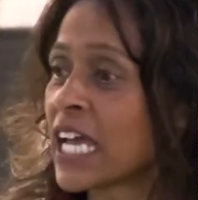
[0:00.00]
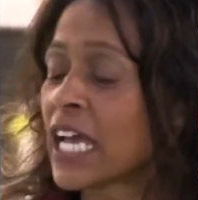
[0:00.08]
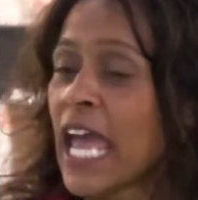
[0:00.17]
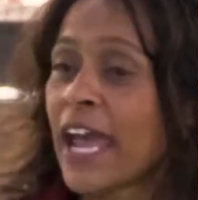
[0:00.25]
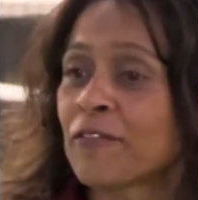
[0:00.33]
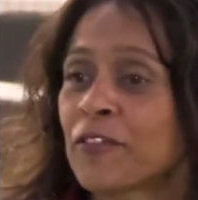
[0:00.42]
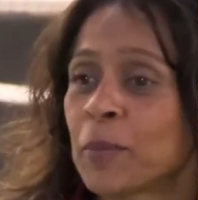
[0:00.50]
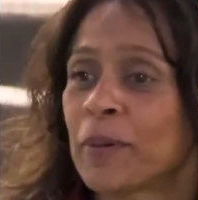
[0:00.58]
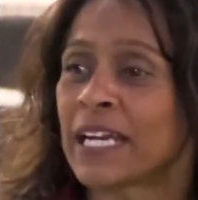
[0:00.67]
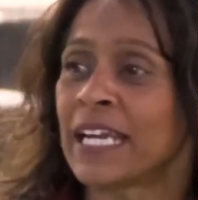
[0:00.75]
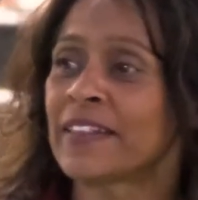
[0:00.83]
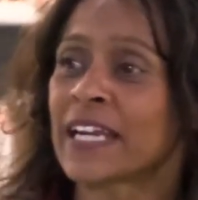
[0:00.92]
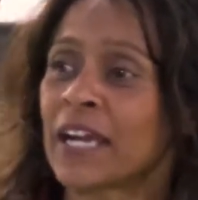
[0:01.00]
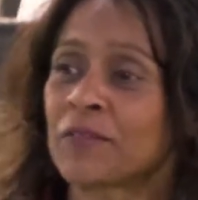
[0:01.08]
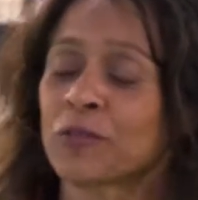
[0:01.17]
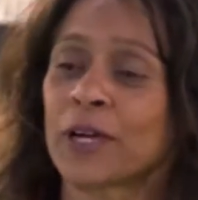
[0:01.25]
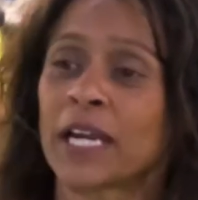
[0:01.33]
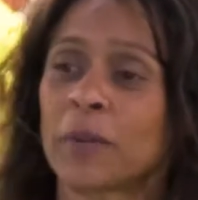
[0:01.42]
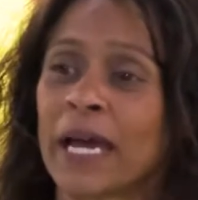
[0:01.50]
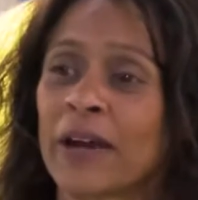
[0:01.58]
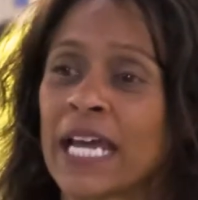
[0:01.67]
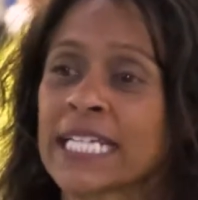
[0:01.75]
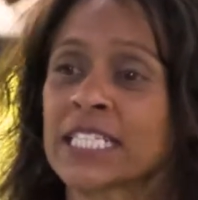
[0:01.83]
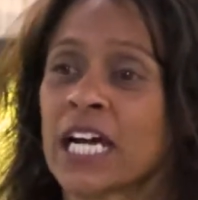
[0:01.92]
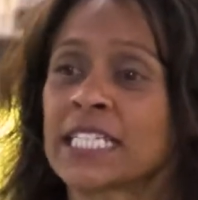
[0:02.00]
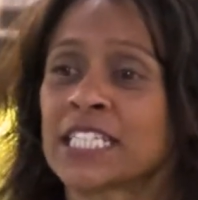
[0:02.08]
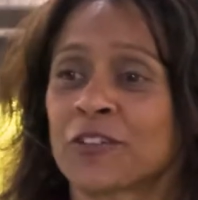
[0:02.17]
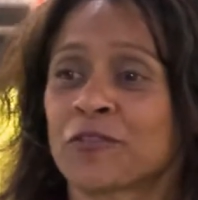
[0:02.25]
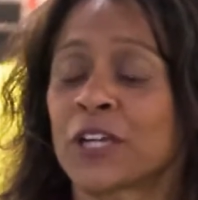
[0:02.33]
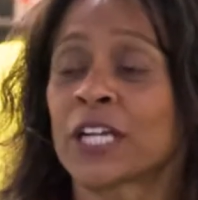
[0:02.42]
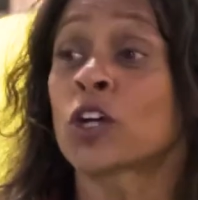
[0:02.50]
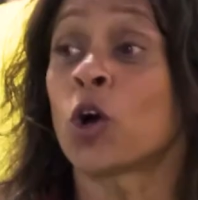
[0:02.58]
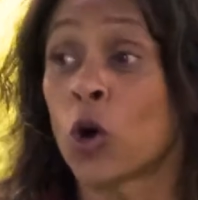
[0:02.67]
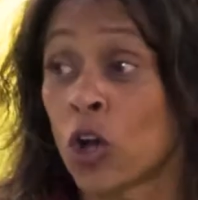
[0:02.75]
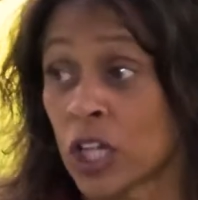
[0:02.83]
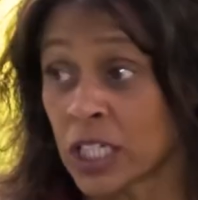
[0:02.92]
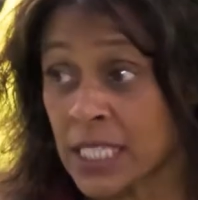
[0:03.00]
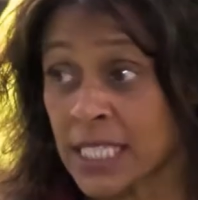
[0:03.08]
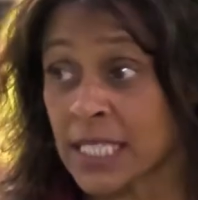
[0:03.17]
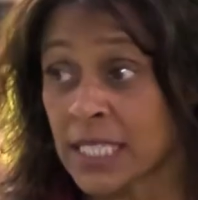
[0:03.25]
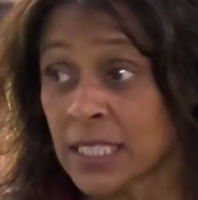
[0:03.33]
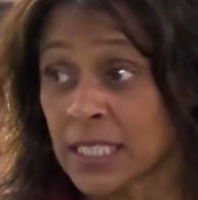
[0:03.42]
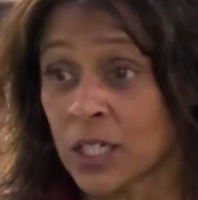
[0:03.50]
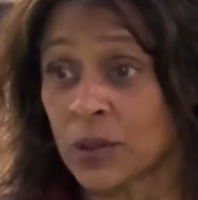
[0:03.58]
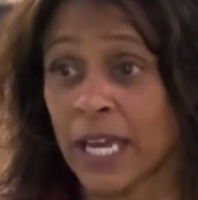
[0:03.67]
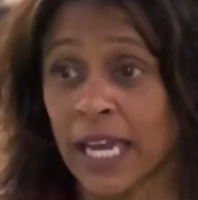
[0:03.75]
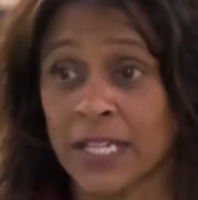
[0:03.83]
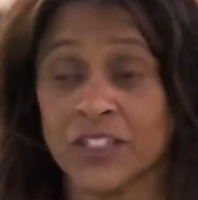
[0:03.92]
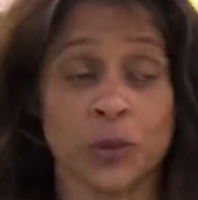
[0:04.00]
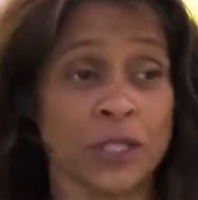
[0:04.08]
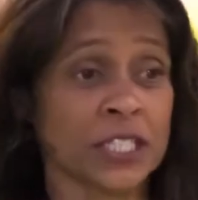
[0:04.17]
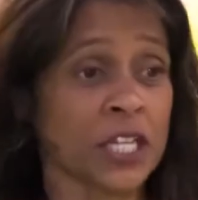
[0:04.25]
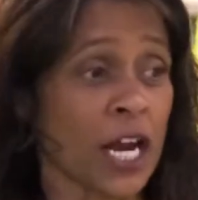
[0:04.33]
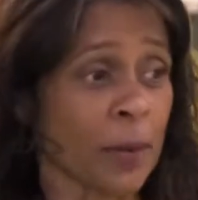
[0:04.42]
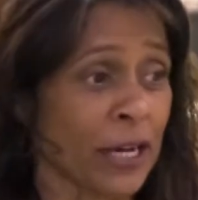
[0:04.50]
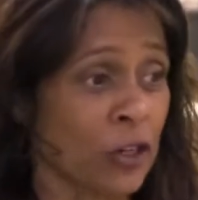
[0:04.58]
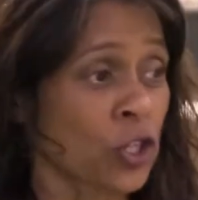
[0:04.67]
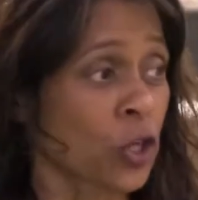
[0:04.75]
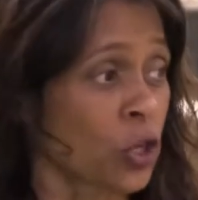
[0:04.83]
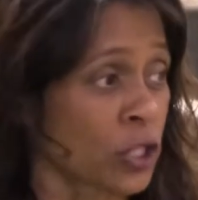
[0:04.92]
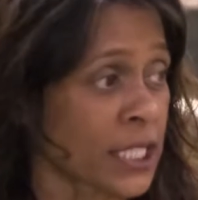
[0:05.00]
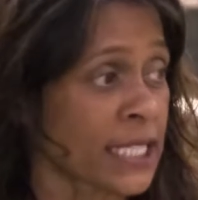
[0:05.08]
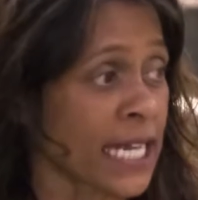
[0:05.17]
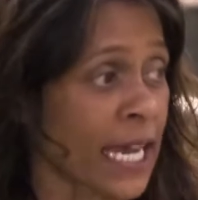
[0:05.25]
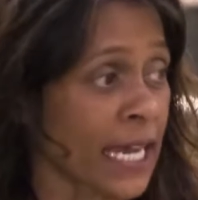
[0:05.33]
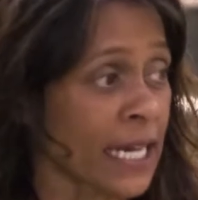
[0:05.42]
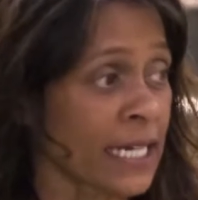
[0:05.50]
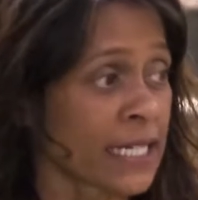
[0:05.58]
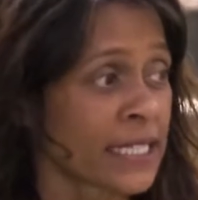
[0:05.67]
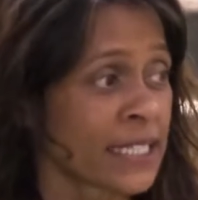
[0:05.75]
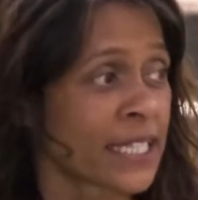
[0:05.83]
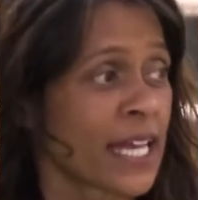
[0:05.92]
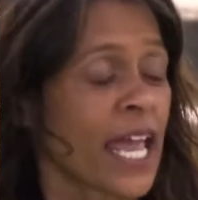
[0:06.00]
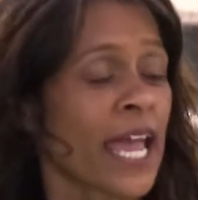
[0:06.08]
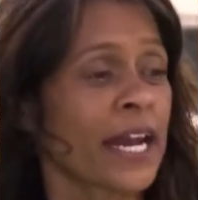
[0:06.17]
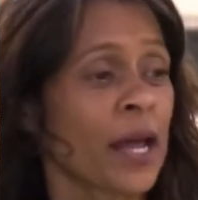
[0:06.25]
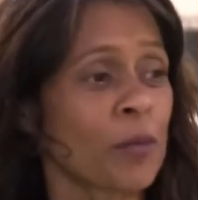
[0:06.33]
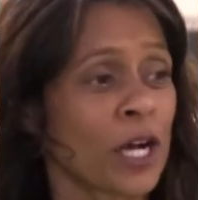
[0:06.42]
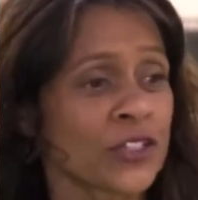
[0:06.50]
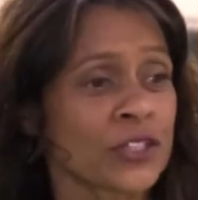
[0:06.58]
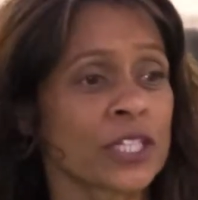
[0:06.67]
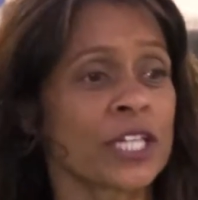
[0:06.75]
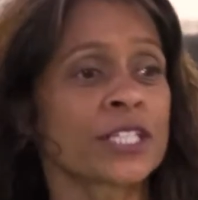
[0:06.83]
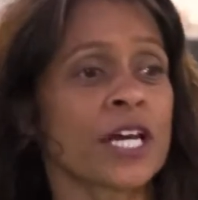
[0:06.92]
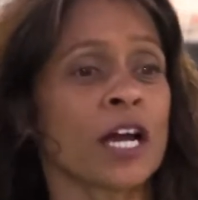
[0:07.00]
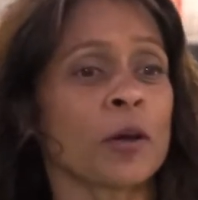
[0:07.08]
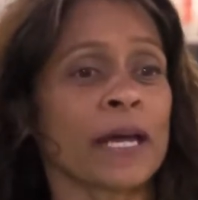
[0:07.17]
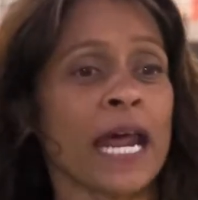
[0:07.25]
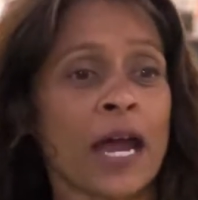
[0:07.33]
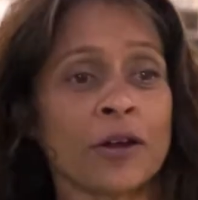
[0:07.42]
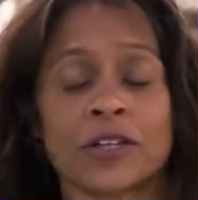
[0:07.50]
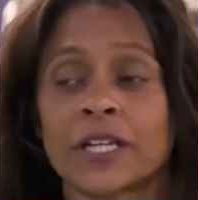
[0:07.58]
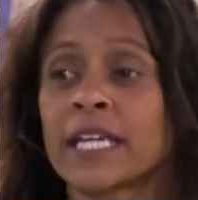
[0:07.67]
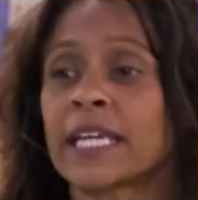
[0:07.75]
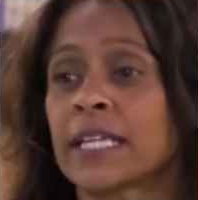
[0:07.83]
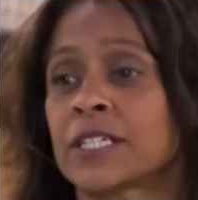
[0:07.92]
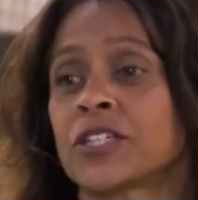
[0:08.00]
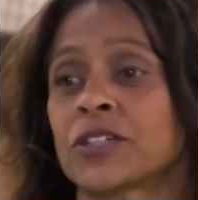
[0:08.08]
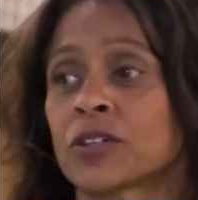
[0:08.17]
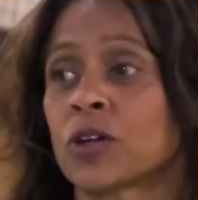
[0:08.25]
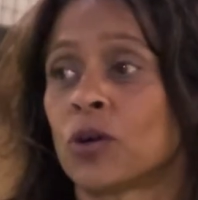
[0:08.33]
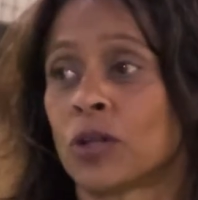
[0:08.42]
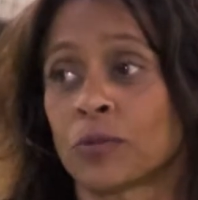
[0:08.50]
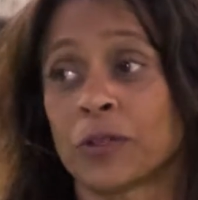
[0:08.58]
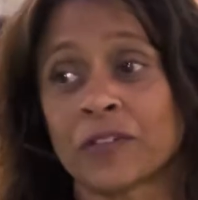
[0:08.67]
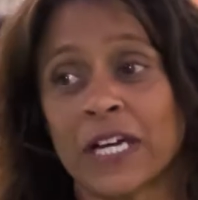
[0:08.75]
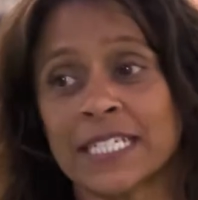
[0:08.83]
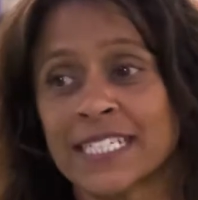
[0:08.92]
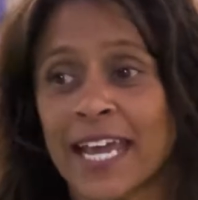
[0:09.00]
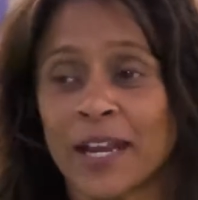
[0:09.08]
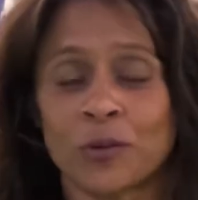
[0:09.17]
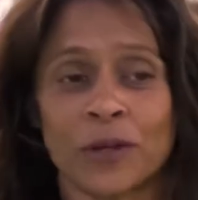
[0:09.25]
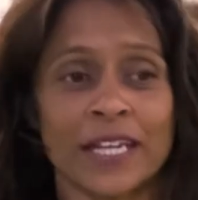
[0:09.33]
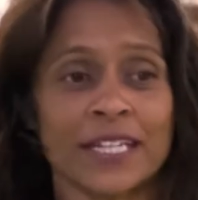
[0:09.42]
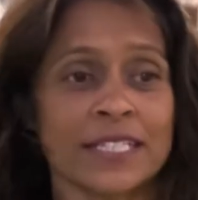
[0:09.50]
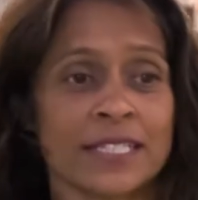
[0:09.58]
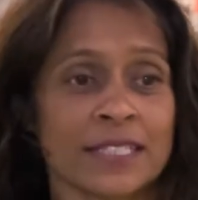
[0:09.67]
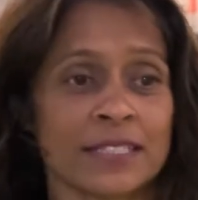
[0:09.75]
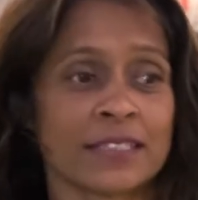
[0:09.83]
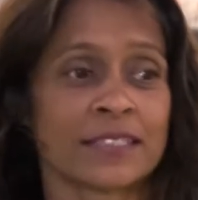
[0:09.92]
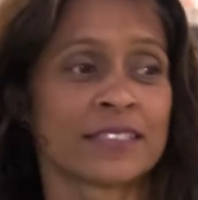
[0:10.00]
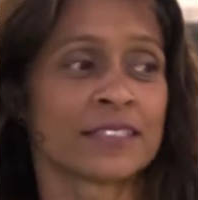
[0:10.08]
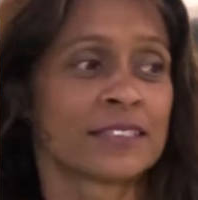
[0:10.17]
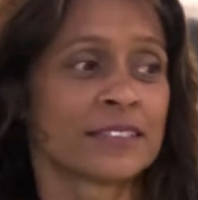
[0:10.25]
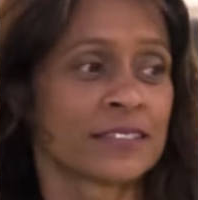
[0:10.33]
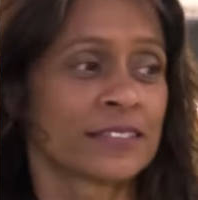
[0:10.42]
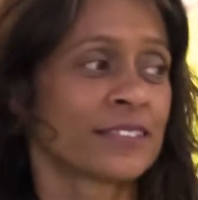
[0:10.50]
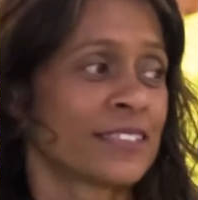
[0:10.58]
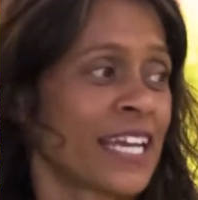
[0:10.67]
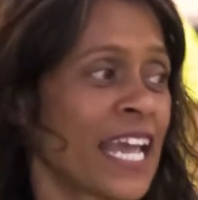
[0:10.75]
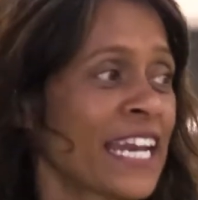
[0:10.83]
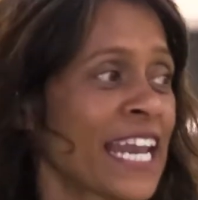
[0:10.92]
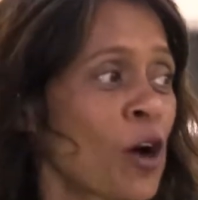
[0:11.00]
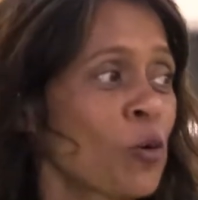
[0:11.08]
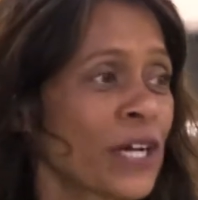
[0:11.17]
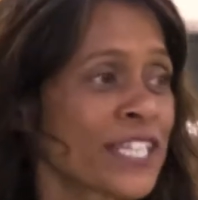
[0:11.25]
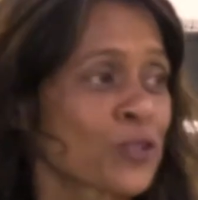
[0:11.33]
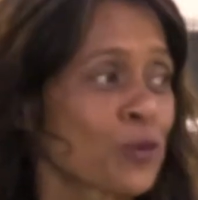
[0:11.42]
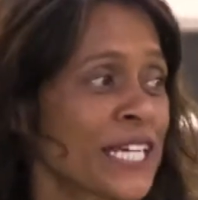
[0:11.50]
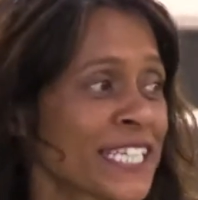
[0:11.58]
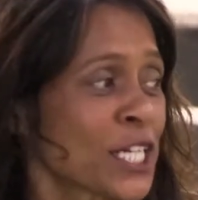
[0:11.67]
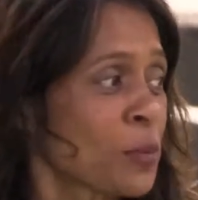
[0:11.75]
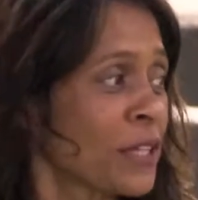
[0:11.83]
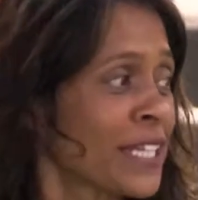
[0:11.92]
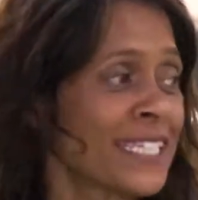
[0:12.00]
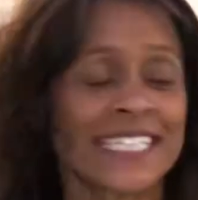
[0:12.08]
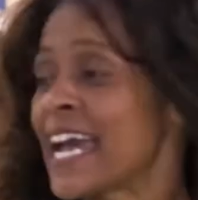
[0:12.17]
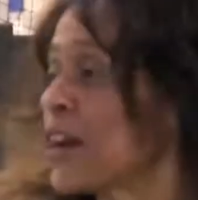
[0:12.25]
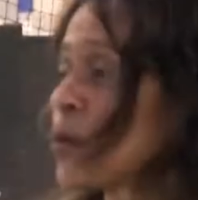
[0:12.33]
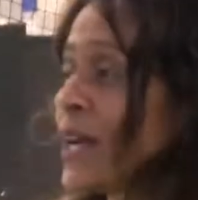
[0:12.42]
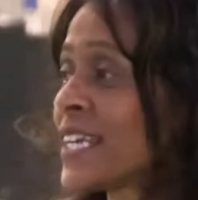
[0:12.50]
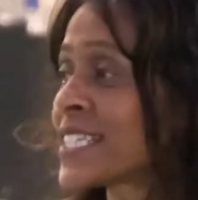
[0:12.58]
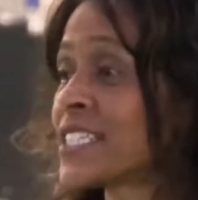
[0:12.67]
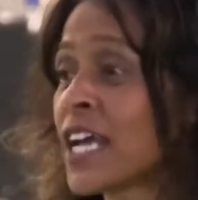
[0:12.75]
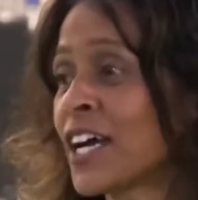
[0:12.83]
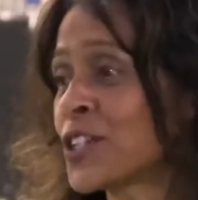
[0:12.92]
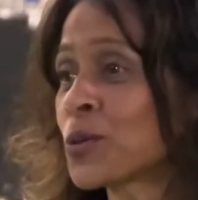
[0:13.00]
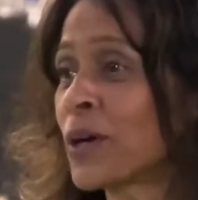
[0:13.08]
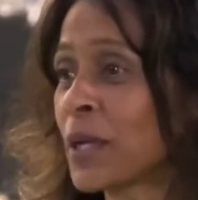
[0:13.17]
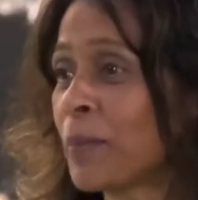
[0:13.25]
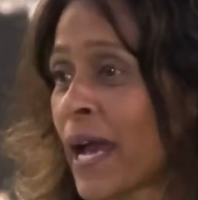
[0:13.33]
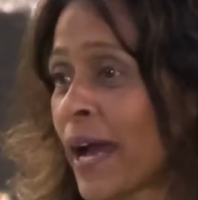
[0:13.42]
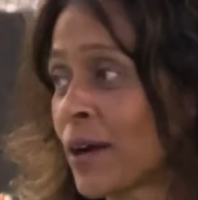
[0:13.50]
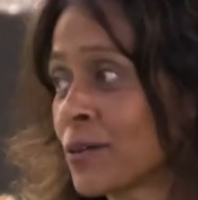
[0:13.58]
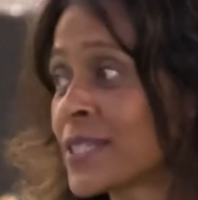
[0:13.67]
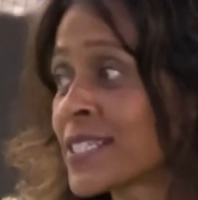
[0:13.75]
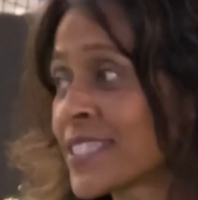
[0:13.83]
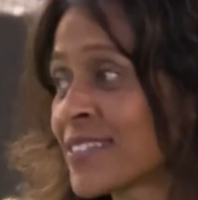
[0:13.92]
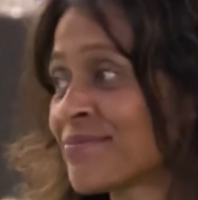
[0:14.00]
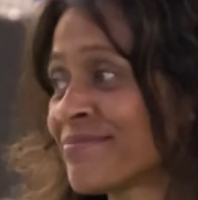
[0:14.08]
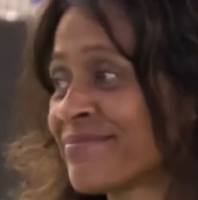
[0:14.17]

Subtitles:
Everybody that I've read about has got different goals. Okay, so we're going to talk about your goal today. And I'm also going to talk about how you're going to get to your goal. We've got 10 weeks. Now, what's reasonable in 10 weeks? Not 20 pounds.